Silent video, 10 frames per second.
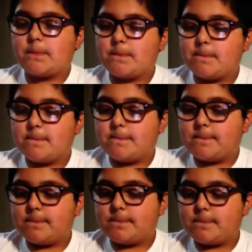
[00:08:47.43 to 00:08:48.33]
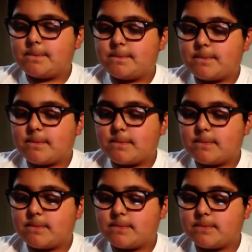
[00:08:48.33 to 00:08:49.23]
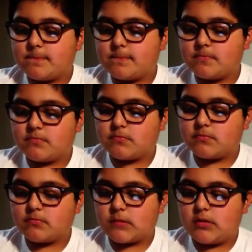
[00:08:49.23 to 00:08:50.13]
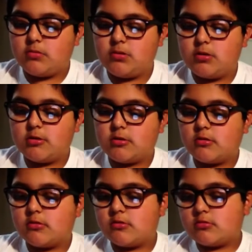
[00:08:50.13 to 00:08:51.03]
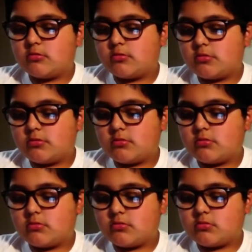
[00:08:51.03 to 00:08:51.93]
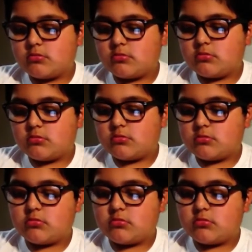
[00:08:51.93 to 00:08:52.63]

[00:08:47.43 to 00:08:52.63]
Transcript: Nothing is said.